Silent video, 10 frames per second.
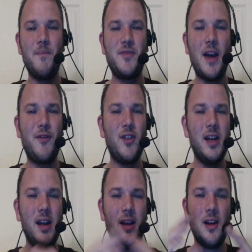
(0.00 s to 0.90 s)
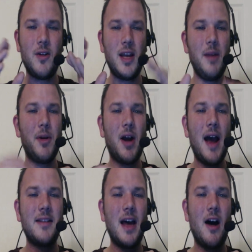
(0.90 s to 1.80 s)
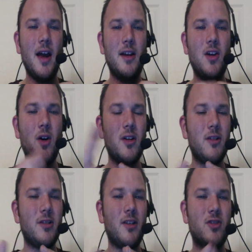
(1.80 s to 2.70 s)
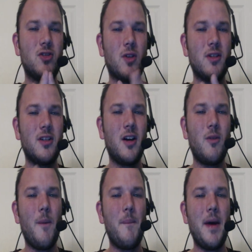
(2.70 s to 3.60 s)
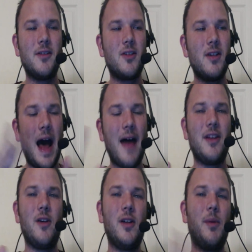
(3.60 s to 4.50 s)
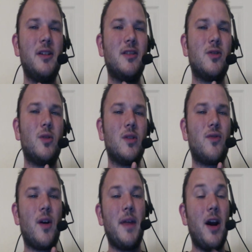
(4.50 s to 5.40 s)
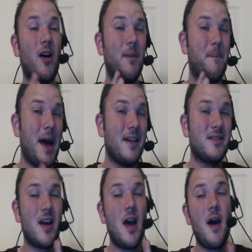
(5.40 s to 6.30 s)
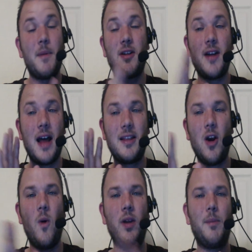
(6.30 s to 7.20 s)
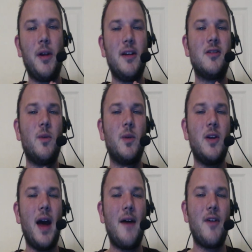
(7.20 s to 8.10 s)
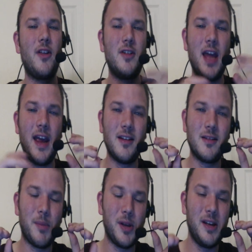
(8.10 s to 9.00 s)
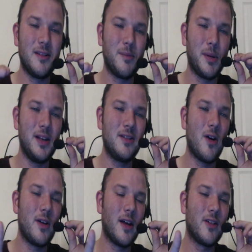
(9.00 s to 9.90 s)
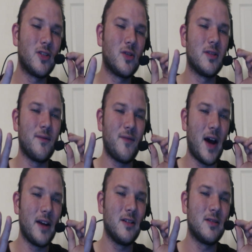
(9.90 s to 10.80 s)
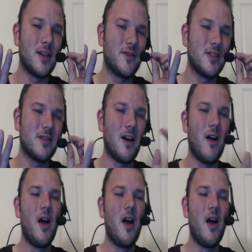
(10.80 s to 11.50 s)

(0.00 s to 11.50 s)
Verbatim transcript: definitely, you know, keep your eyes out and go to those other stores. The Goodwill bins are not the only place to source from. They are the best, but they're not the only place. So when you have other days, please go to the other stores and find good stuff to sell.